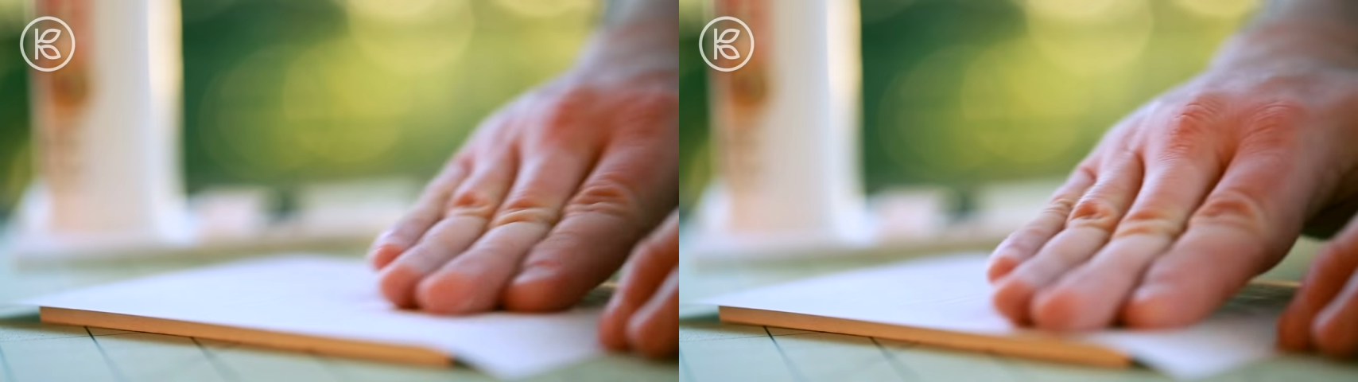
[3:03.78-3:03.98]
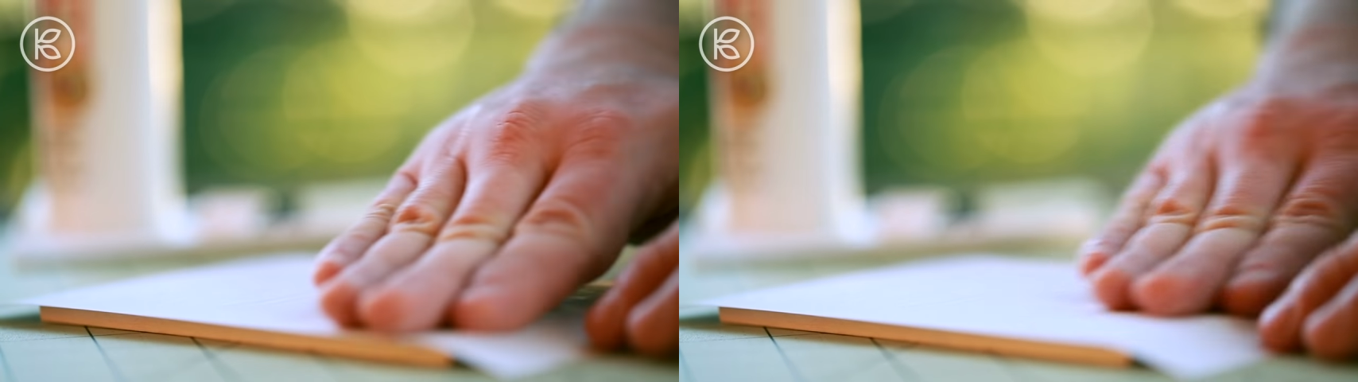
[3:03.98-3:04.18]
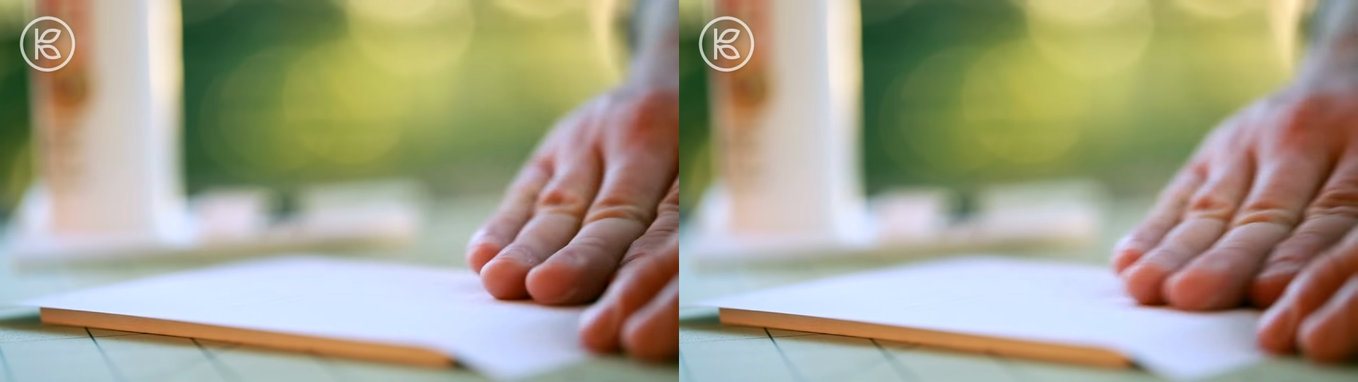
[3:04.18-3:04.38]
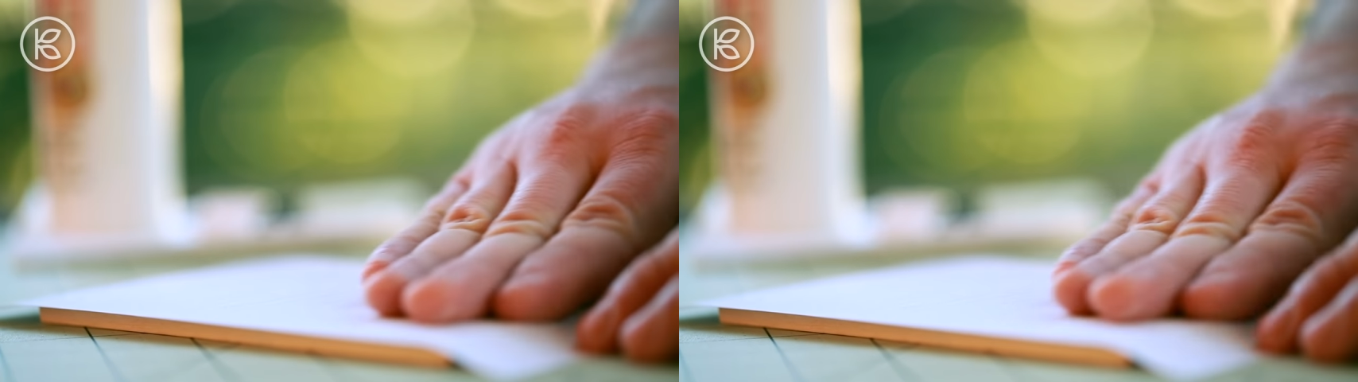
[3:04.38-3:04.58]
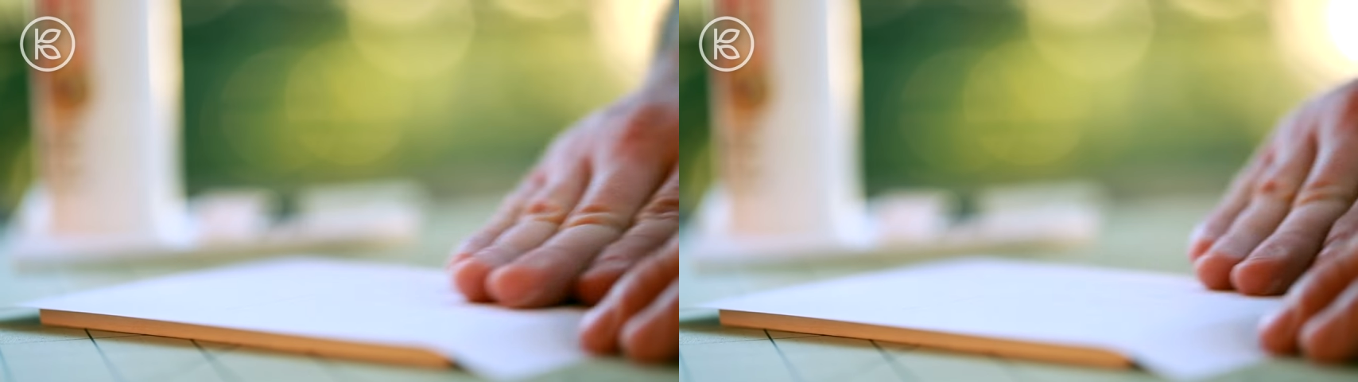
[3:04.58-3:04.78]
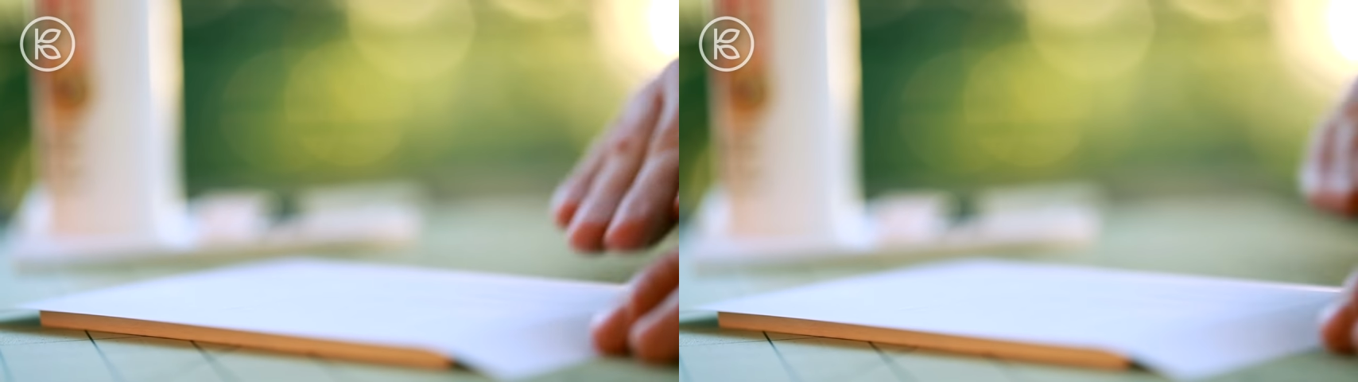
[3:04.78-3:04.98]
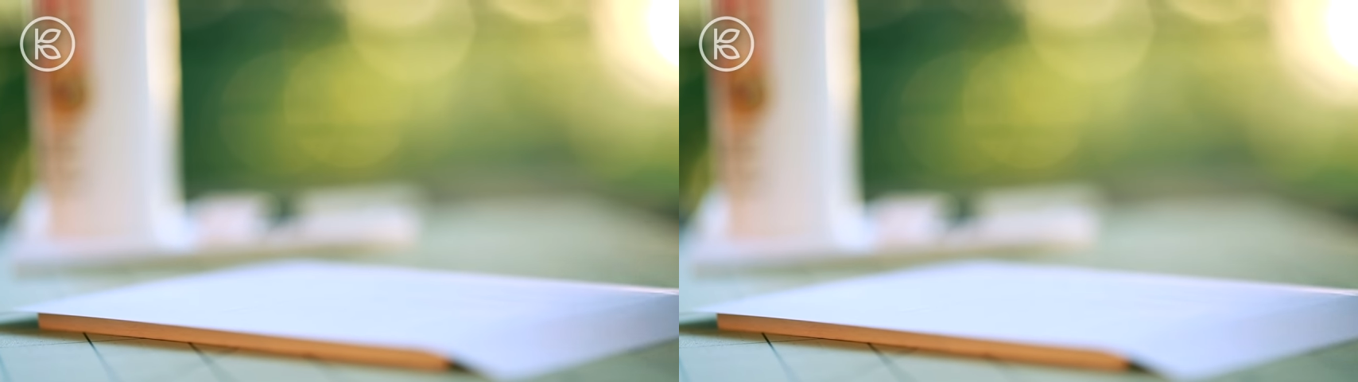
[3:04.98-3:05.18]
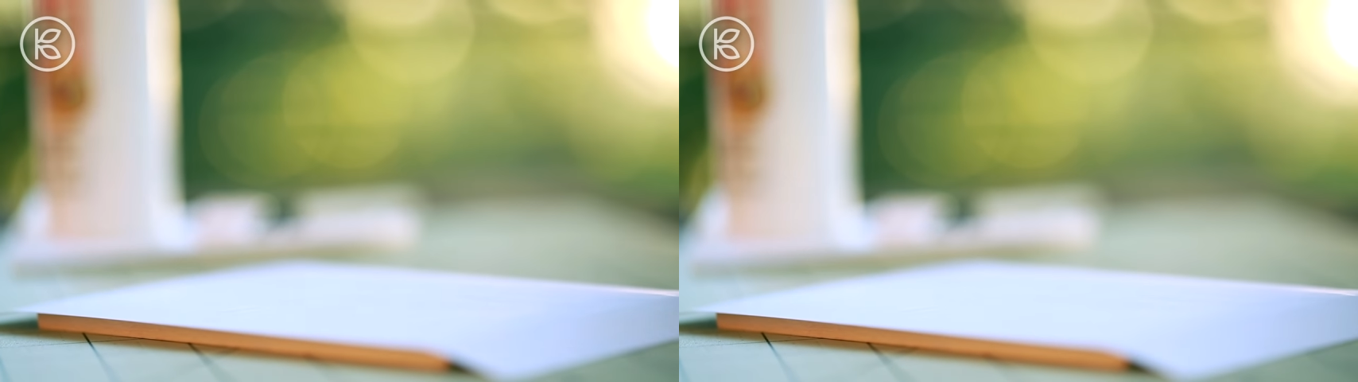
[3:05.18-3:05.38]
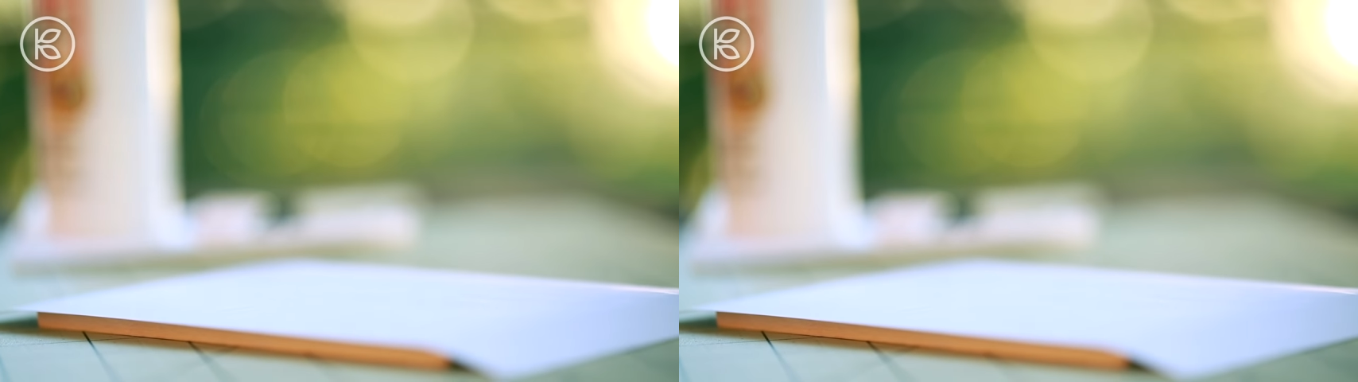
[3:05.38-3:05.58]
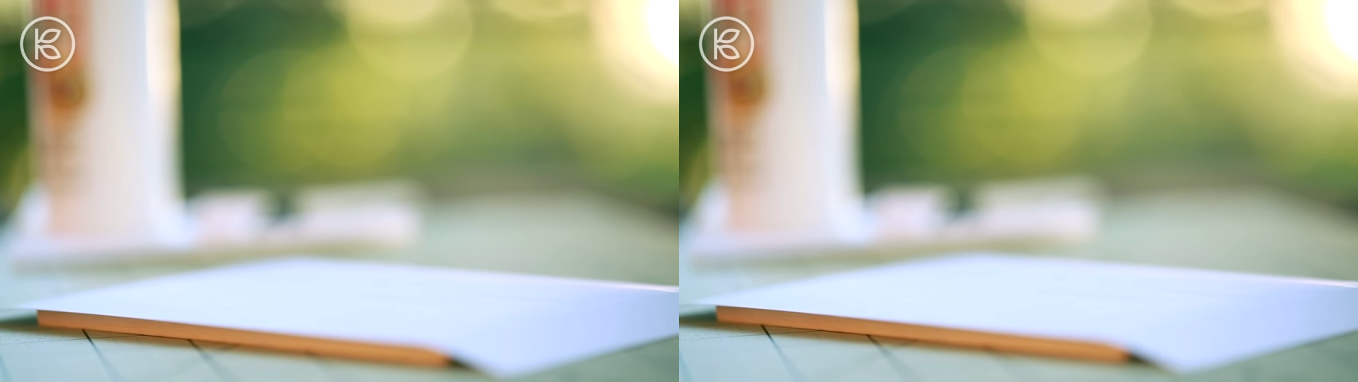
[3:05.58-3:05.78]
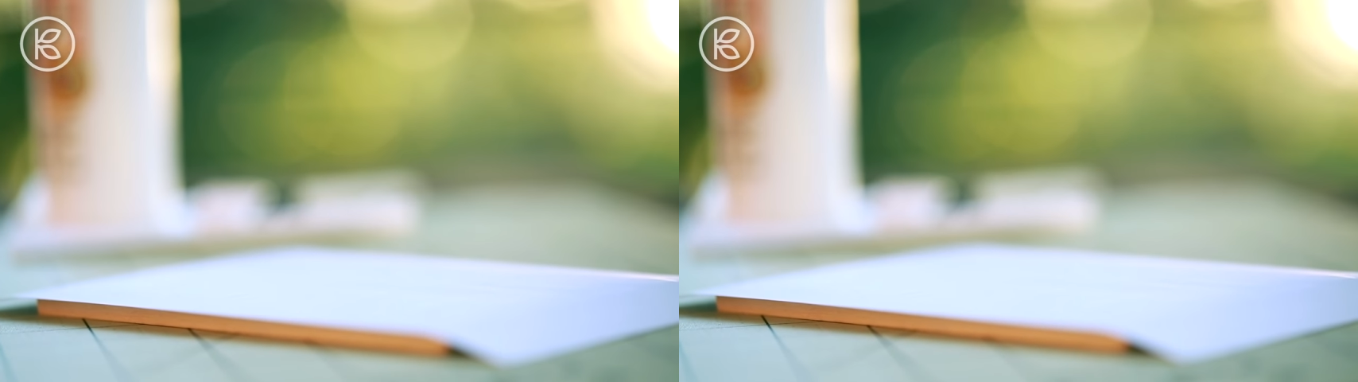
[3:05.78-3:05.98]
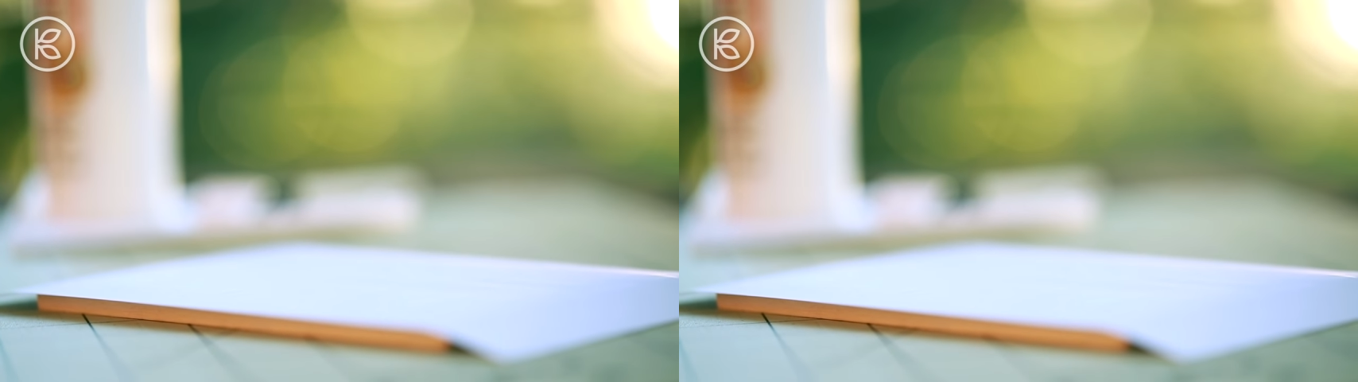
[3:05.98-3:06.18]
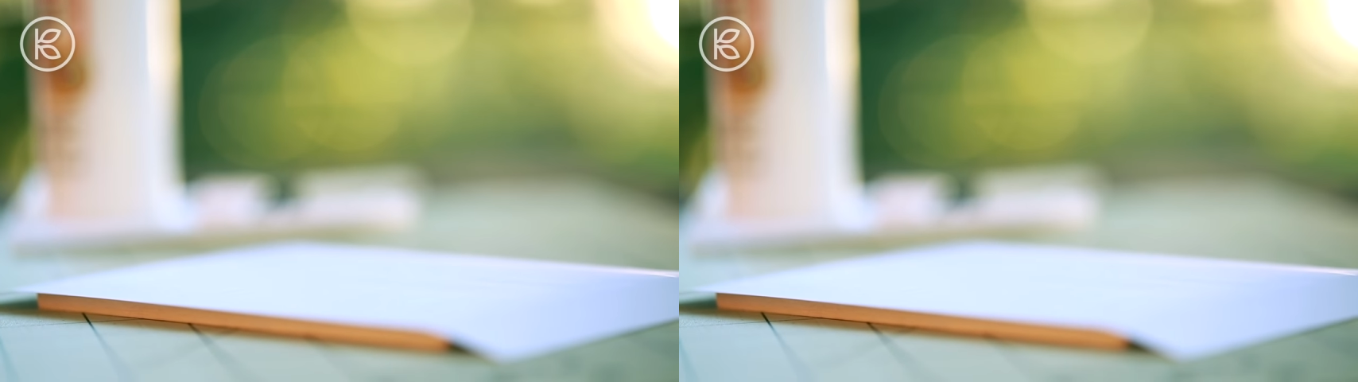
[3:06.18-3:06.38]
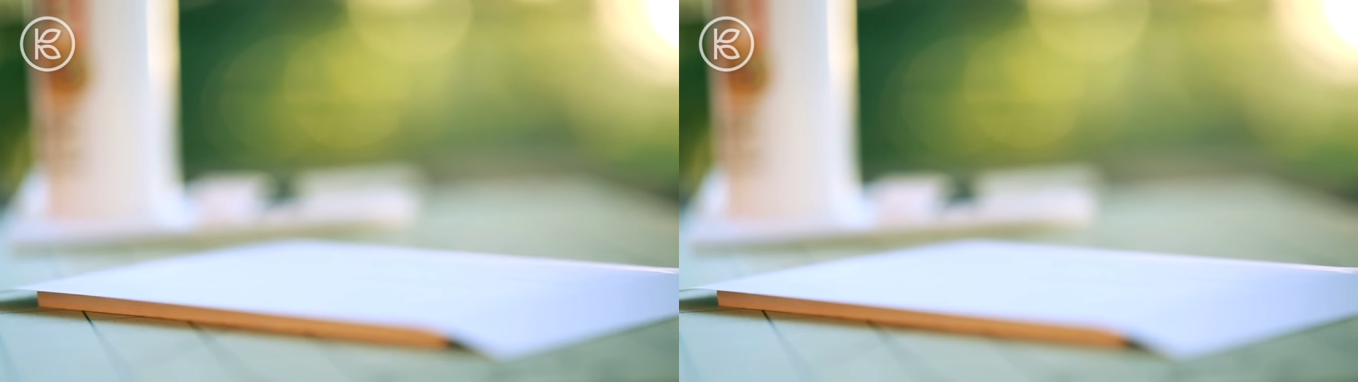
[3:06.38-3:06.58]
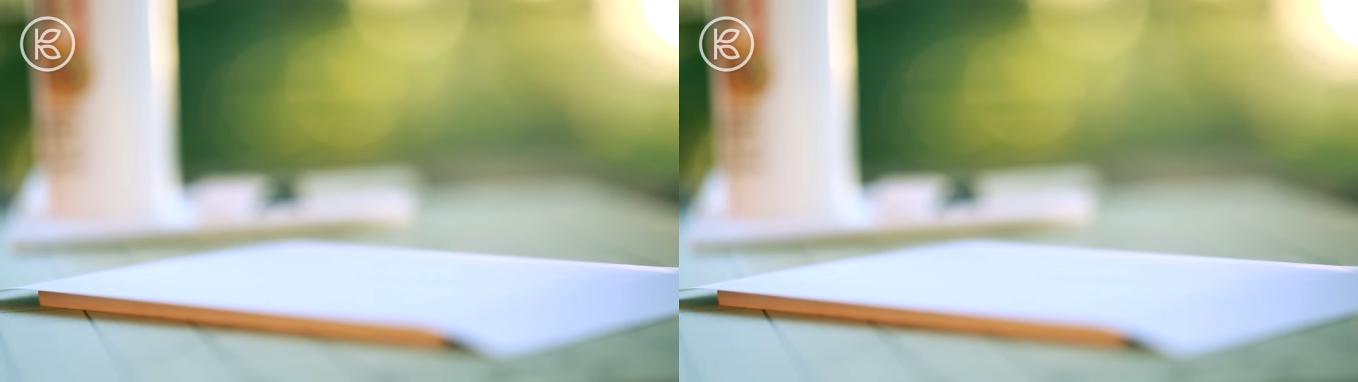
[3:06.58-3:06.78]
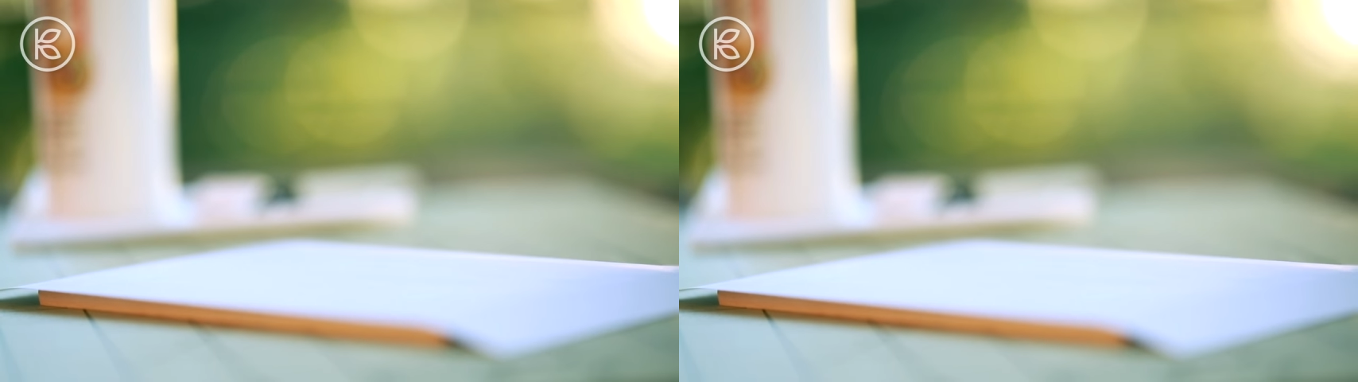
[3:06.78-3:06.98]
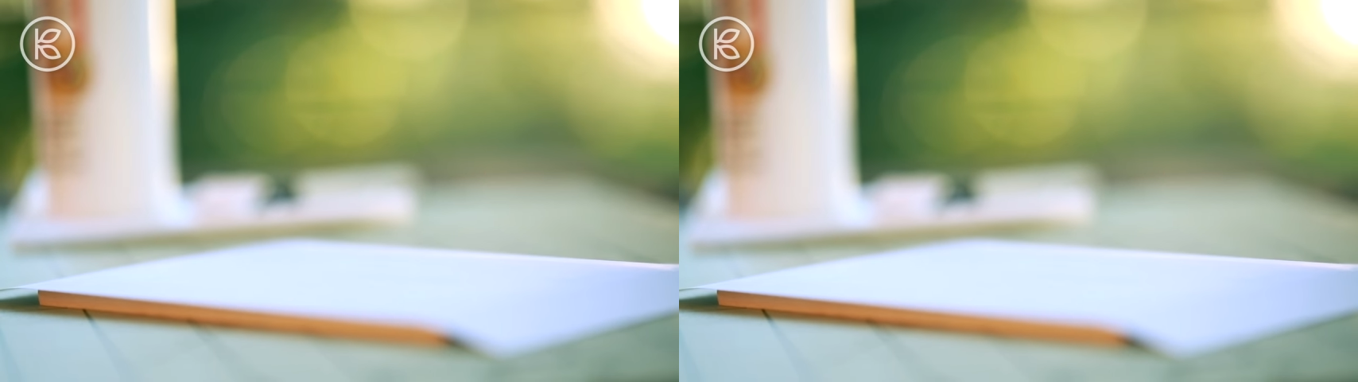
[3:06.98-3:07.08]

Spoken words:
Nobody's mouth can be seen.